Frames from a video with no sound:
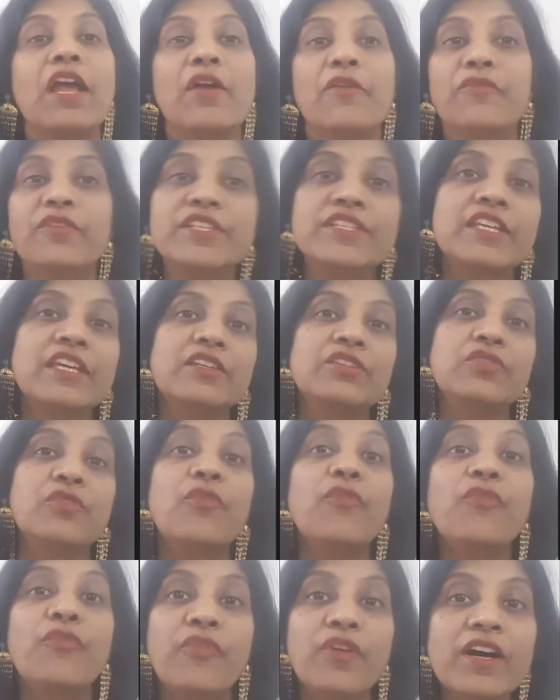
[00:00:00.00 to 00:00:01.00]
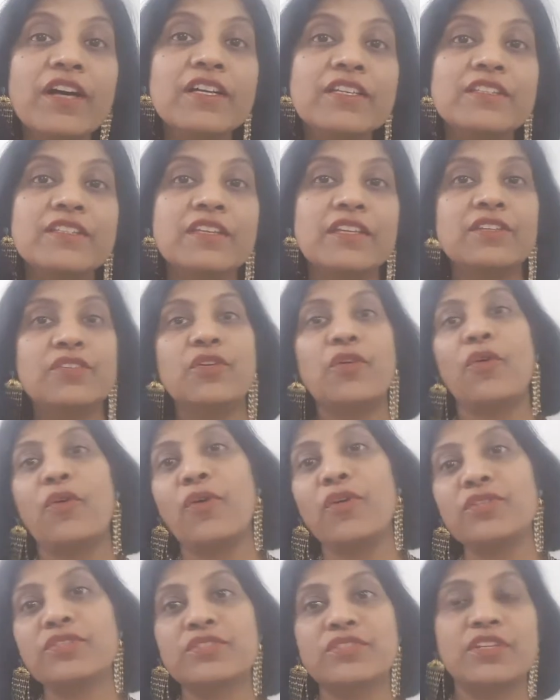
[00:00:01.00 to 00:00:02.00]
visit you first in your
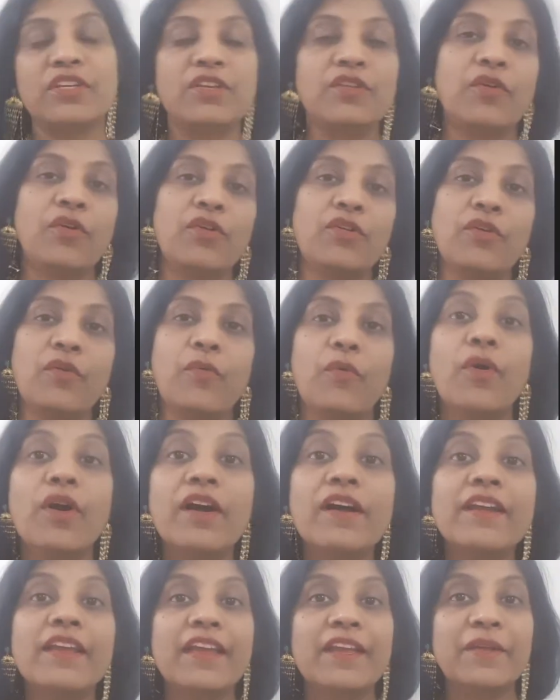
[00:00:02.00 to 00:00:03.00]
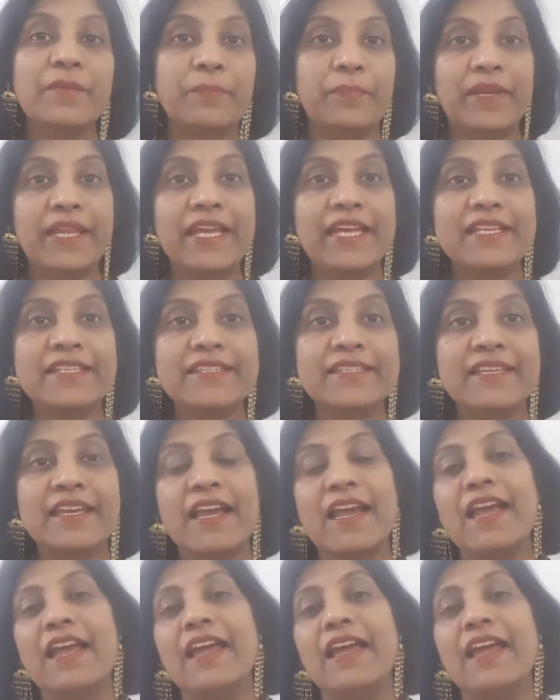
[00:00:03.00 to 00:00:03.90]
hostel or your working place,